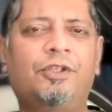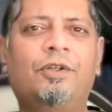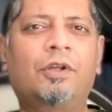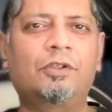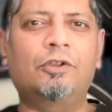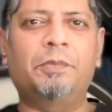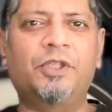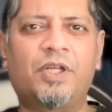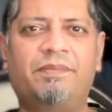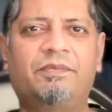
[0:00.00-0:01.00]
You're not going to be
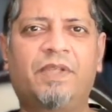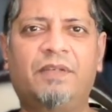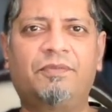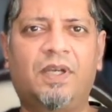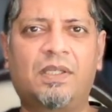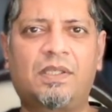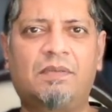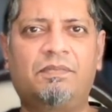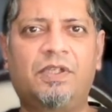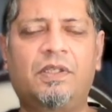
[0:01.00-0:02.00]
driving very fast
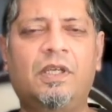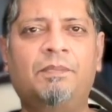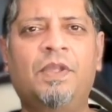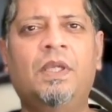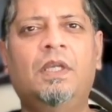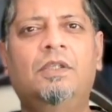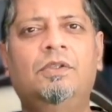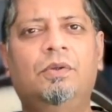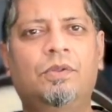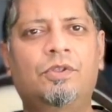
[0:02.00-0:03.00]
in Vietnam.
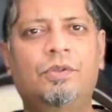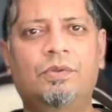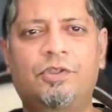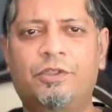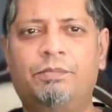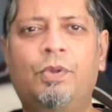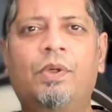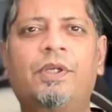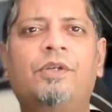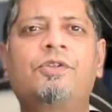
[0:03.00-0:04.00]
The roads don't
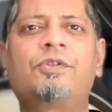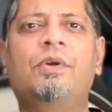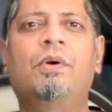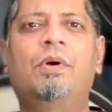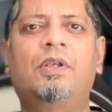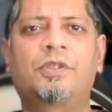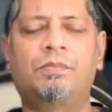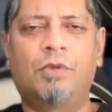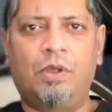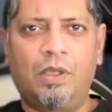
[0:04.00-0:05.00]
support it. So a
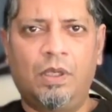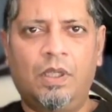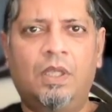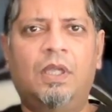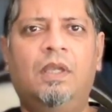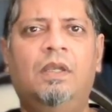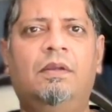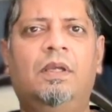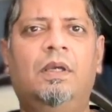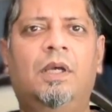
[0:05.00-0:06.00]
small
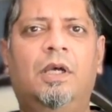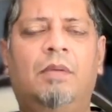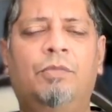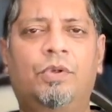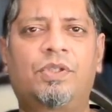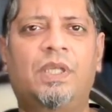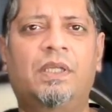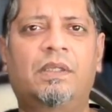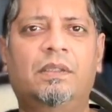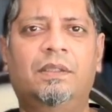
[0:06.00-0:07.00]

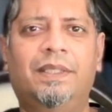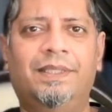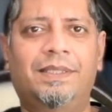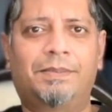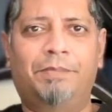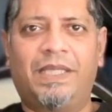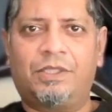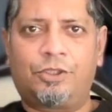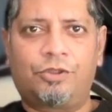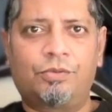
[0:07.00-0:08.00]
motorcycle is
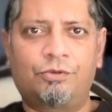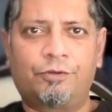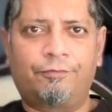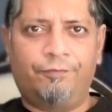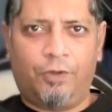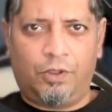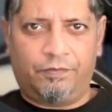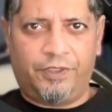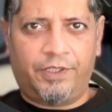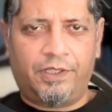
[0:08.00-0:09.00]
best suited for
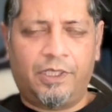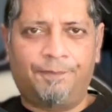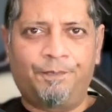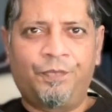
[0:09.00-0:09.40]
Vietnam.